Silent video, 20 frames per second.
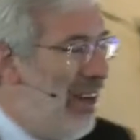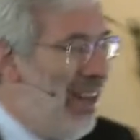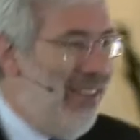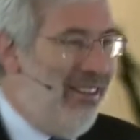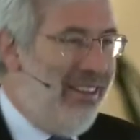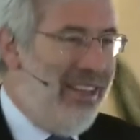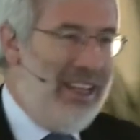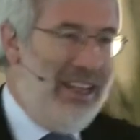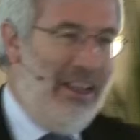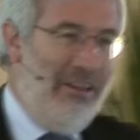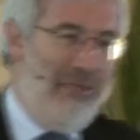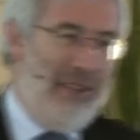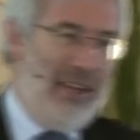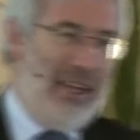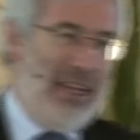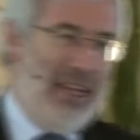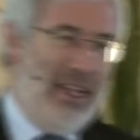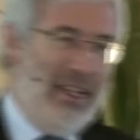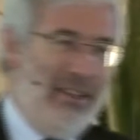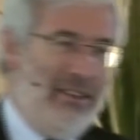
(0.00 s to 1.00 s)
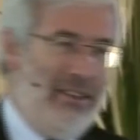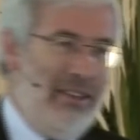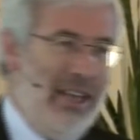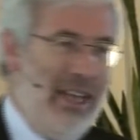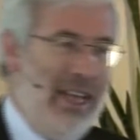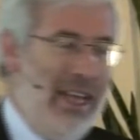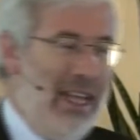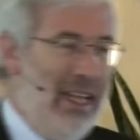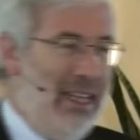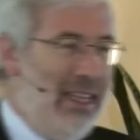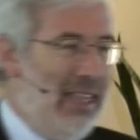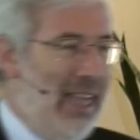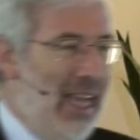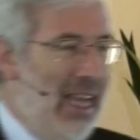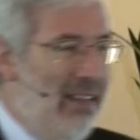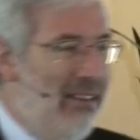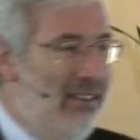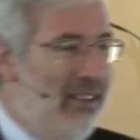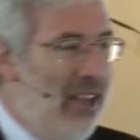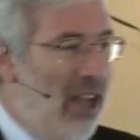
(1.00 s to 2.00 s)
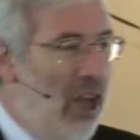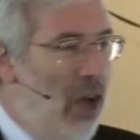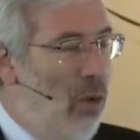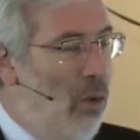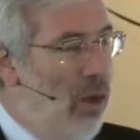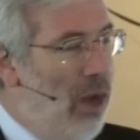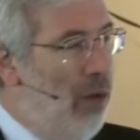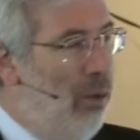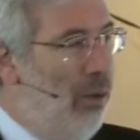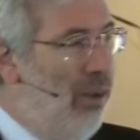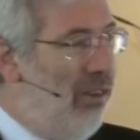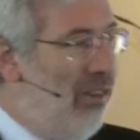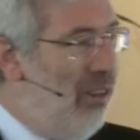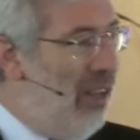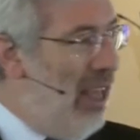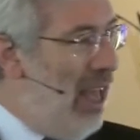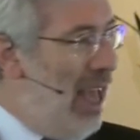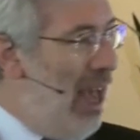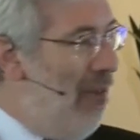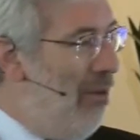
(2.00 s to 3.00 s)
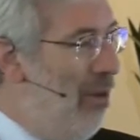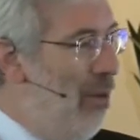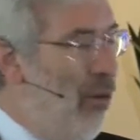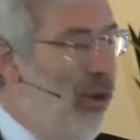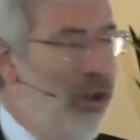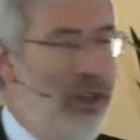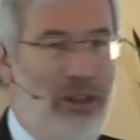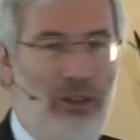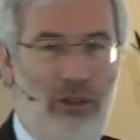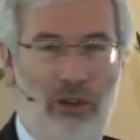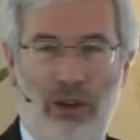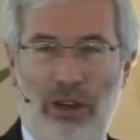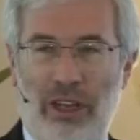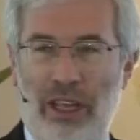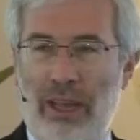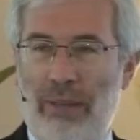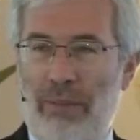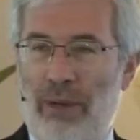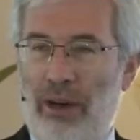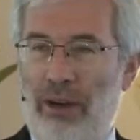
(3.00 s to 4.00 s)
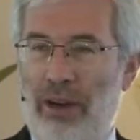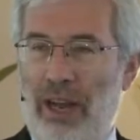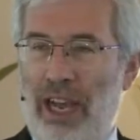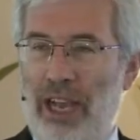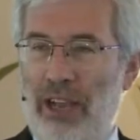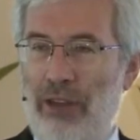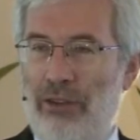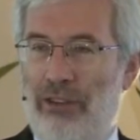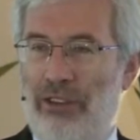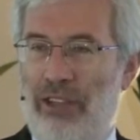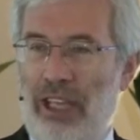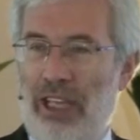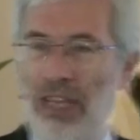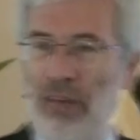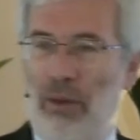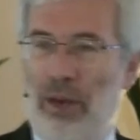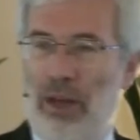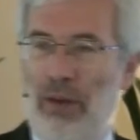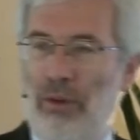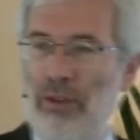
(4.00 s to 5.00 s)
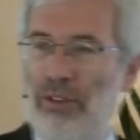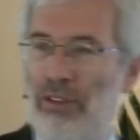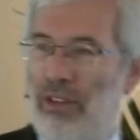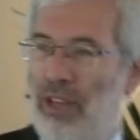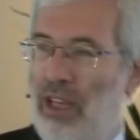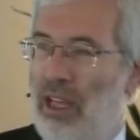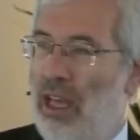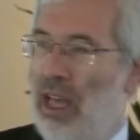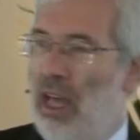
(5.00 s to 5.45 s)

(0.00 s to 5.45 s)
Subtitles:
significant that when we see everybody talking about IoT, when we see